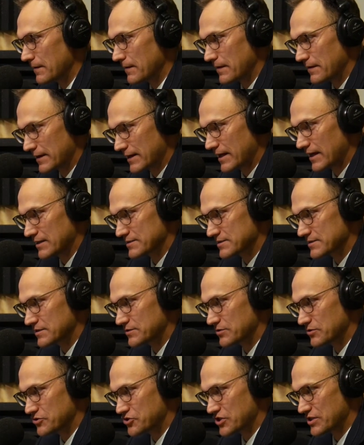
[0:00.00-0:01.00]
The
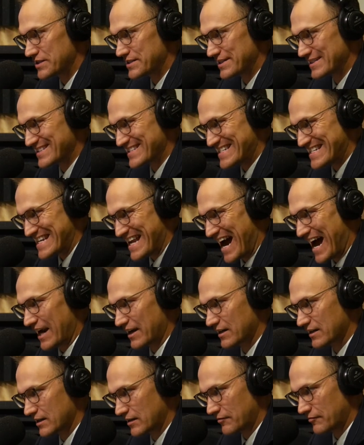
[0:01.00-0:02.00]
Constitution does
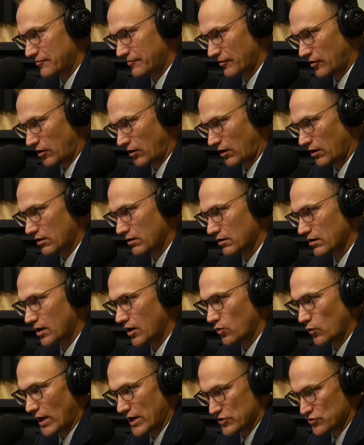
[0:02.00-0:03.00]
not confer
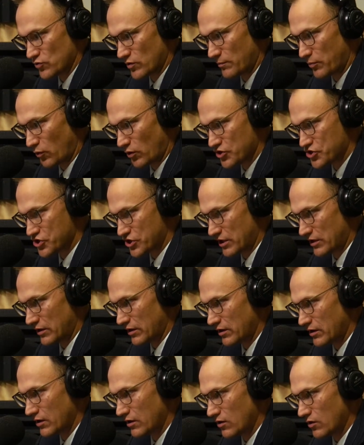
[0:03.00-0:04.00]
a right to abortion.
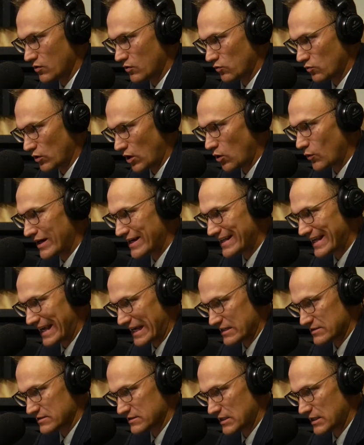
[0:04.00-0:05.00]
Roe and
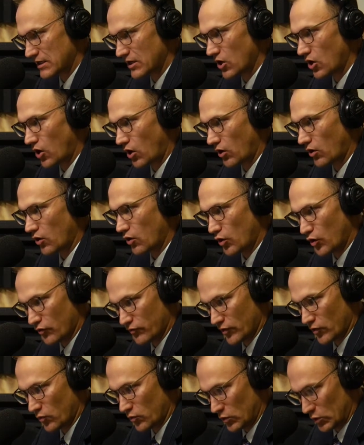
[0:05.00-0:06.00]
Casey are
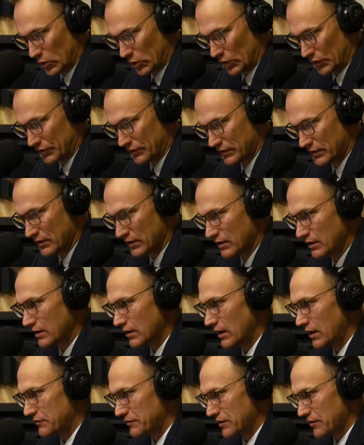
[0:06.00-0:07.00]
overruled,
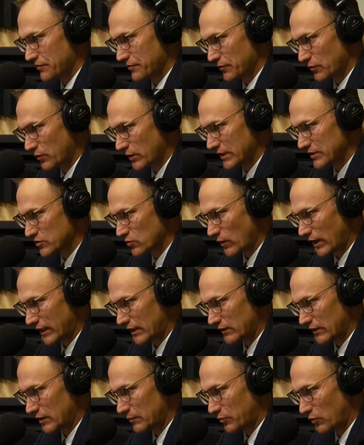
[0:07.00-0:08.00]
and the authority to
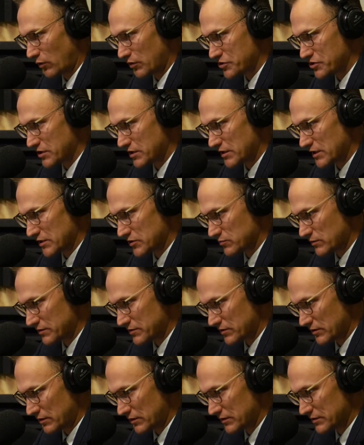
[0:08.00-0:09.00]
regulate abortion is
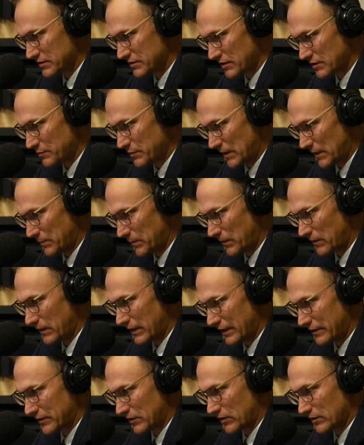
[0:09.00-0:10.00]
returned to the people
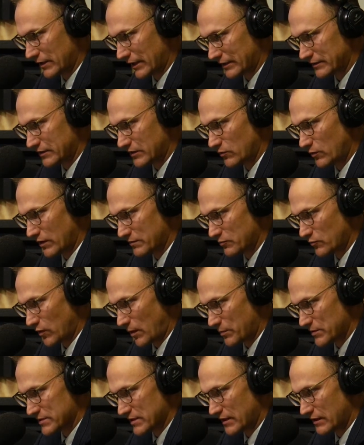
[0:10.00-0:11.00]
and their elected
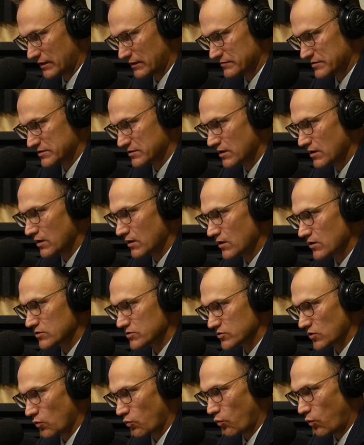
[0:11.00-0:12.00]
representatives.
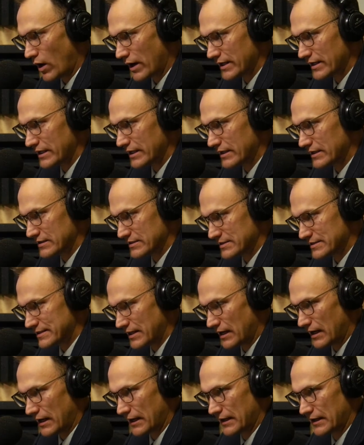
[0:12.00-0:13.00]
So what it has
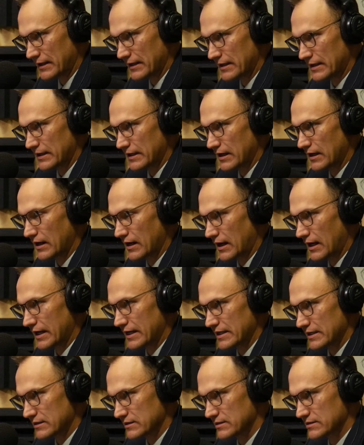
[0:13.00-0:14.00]
done
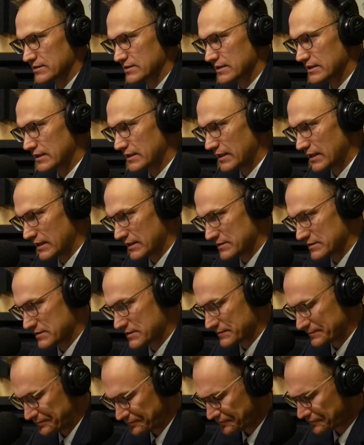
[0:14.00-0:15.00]
is it has